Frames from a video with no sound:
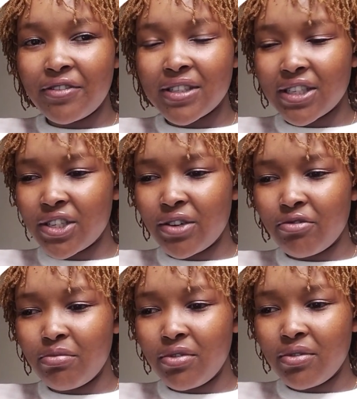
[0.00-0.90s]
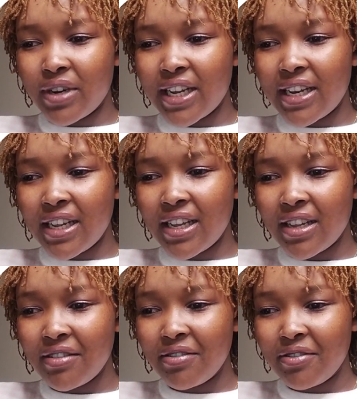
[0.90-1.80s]
it's a shade of blue really,
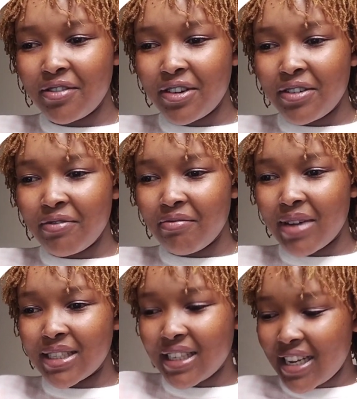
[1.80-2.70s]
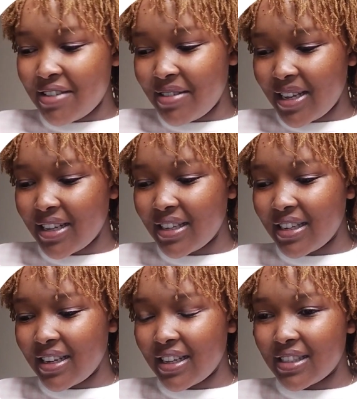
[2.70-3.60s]
but anyway,
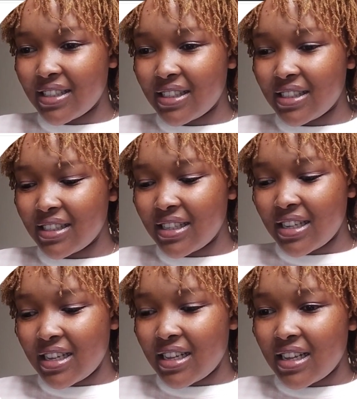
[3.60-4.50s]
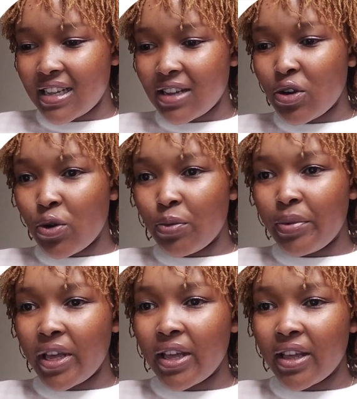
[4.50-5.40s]
let's
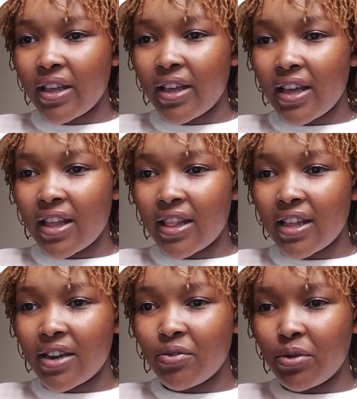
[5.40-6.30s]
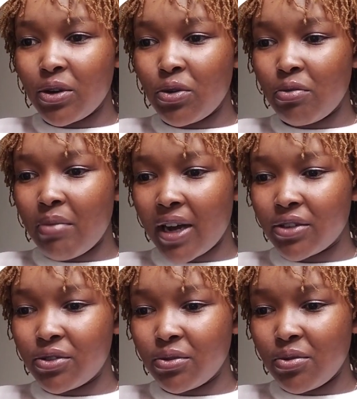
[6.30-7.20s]
copy, and then we'll go
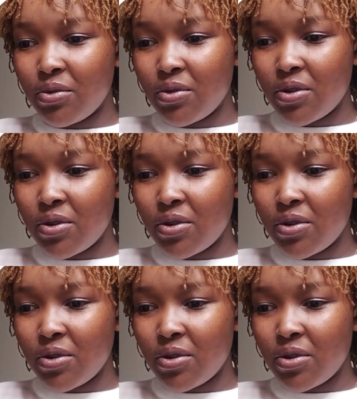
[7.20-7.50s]
back to